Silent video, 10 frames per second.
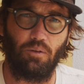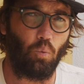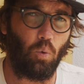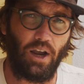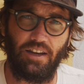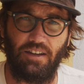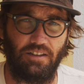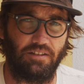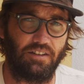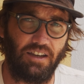Weight
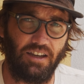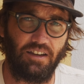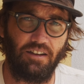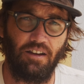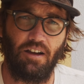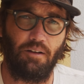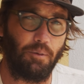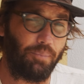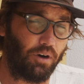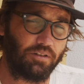is king. The
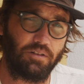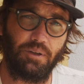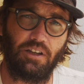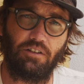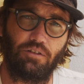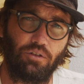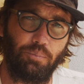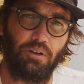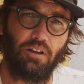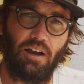BOXER being
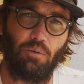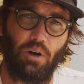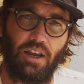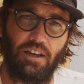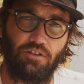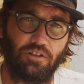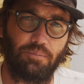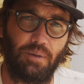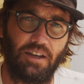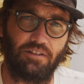super lightweight just
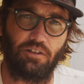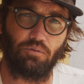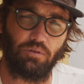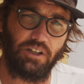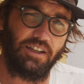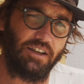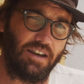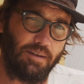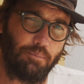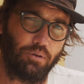makes it really
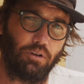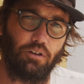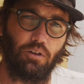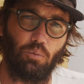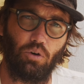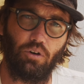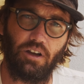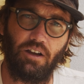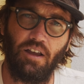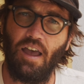nimble on the
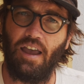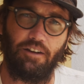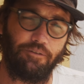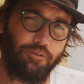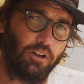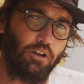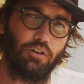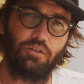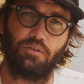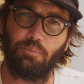water. It
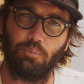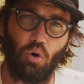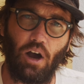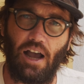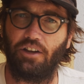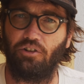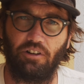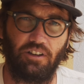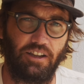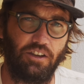follows more
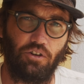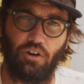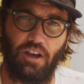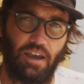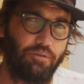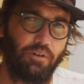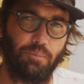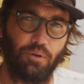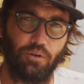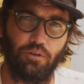accurately your every
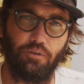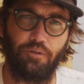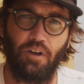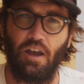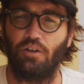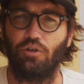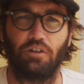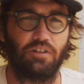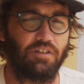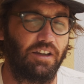move. You
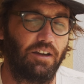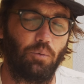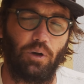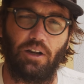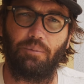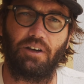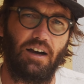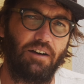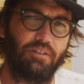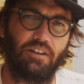can see it when I'm
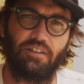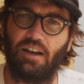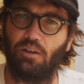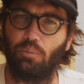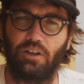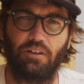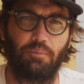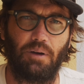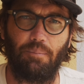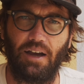carving downwind on
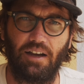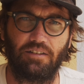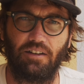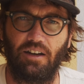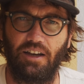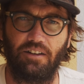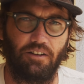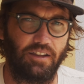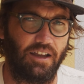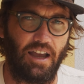my backside,
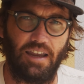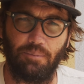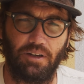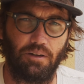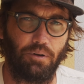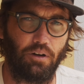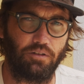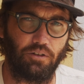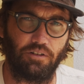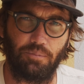on the 8 meter
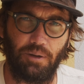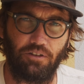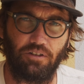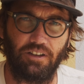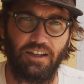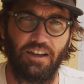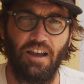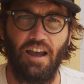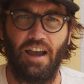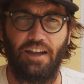BOXER especially.
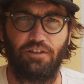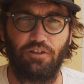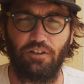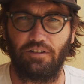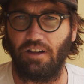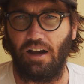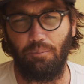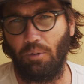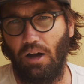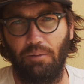It's just,
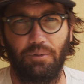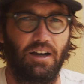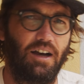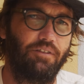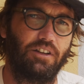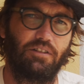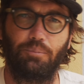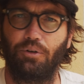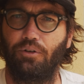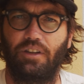I'm carving
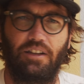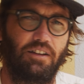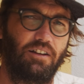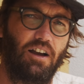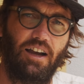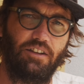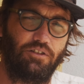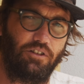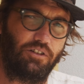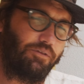smooth and the kite's
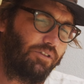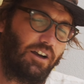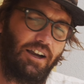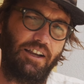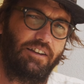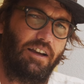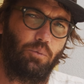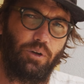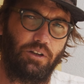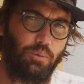just flying
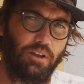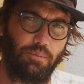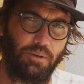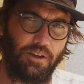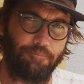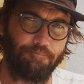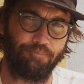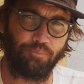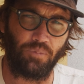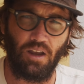downwind with me.
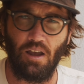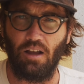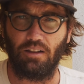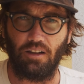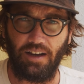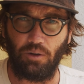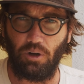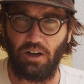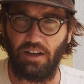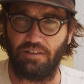
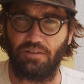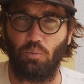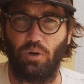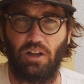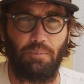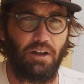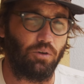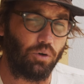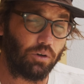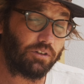Likewise, when I'm
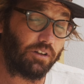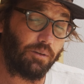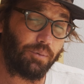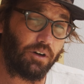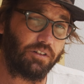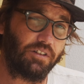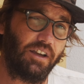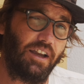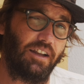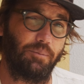unhooked on the
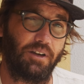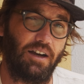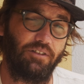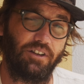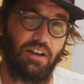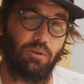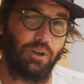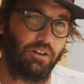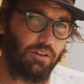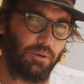BOXER and I'm carving
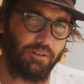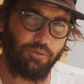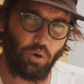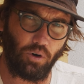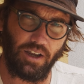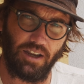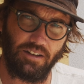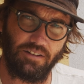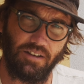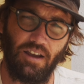downwind on my forehand,